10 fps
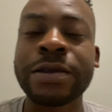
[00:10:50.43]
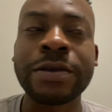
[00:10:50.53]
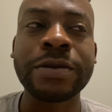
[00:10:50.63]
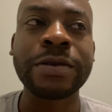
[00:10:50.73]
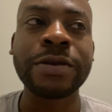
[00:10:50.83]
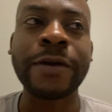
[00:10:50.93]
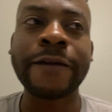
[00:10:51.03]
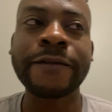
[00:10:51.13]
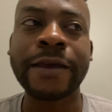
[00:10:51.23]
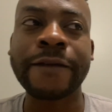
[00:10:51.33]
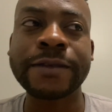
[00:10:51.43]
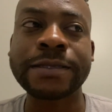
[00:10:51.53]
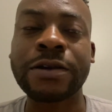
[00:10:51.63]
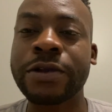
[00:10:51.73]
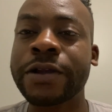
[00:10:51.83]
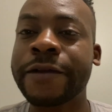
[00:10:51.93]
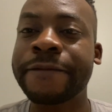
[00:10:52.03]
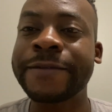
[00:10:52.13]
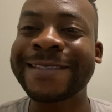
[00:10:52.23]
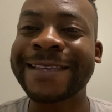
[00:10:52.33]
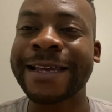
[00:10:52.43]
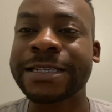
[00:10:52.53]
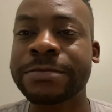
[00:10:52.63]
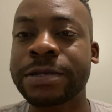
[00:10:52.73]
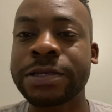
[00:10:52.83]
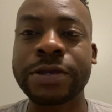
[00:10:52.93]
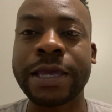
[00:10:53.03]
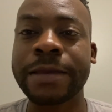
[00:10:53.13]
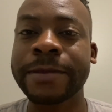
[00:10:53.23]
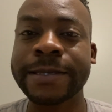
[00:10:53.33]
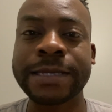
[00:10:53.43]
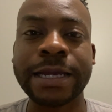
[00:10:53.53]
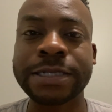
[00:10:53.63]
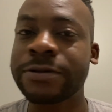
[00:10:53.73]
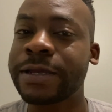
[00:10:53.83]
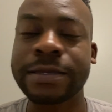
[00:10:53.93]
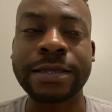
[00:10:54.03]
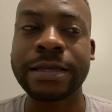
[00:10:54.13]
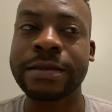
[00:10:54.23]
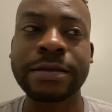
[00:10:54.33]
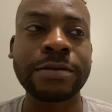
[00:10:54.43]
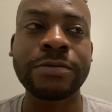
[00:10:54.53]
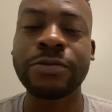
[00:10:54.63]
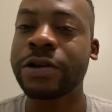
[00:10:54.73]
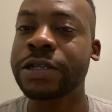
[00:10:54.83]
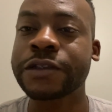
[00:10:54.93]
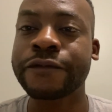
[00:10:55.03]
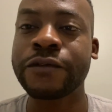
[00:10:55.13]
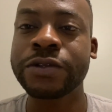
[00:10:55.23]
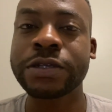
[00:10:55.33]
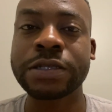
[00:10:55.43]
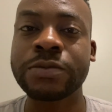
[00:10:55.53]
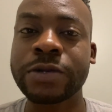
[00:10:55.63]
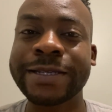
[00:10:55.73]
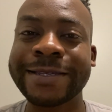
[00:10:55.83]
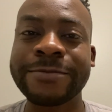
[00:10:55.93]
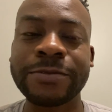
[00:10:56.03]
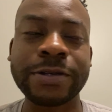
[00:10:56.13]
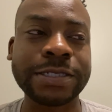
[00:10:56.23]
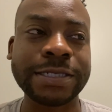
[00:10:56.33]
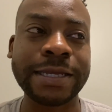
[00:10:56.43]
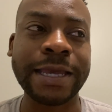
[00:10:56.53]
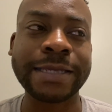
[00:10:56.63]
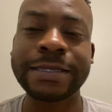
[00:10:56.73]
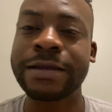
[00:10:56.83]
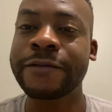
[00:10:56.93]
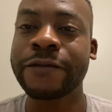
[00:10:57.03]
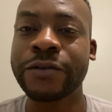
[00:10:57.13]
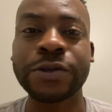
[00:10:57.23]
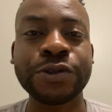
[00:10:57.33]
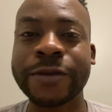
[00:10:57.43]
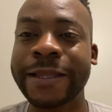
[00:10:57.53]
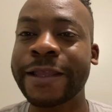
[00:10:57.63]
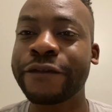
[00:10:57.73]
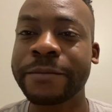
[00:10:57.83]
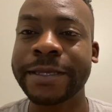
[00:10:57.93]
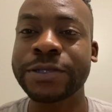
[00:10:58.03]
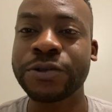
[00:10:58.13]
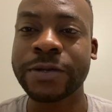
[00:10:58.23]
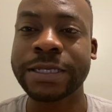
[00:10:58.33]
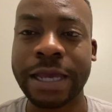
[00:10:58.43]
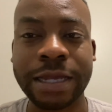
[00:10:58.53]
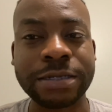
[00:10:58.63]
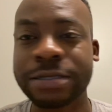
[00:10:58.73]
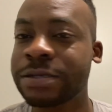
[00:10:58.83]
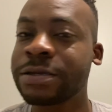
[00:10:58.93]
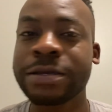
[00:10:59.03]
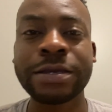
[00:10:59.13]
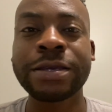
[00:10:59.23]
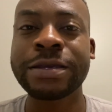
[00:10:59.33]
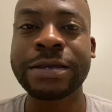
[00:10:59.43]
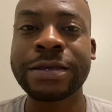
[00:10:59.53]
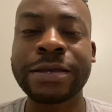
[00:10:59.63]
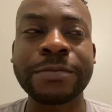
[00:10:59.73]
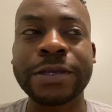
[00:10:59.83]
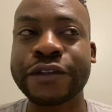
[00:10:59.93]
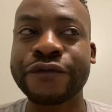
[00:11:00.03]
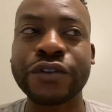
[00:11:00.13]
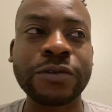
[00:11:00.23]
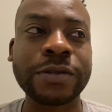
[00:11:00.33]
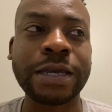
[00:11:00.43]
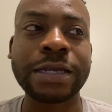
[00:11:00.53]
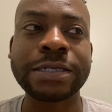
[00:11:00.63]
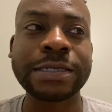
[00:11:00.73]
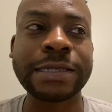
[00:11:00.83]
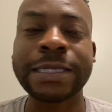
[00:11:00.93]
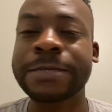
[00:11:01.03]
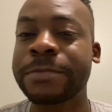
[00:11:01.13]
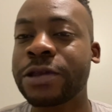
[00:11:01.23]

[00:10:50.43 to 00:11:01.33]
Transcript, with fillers: you have to have this art of detachment. You can't be attached to anything, regardless of who she is, what it, what she has done for you. You can never be too attached because if you're too attached, things might